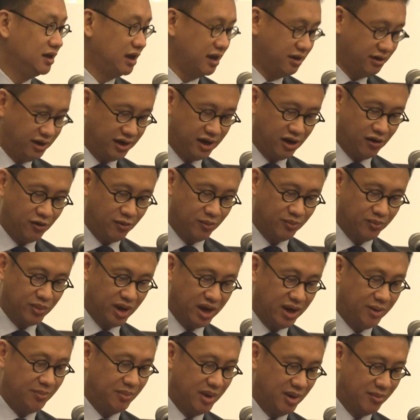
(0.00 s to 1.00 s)
carried out
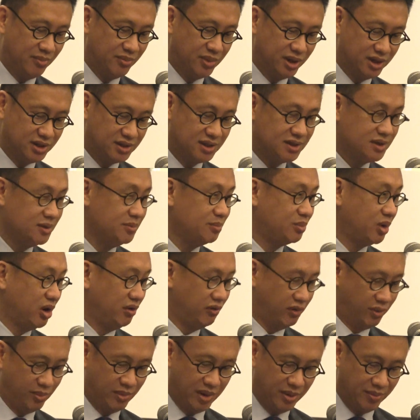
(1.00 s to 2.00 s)
by members,
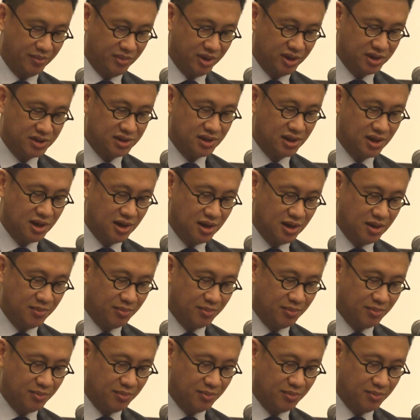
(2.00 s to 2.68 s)
private members,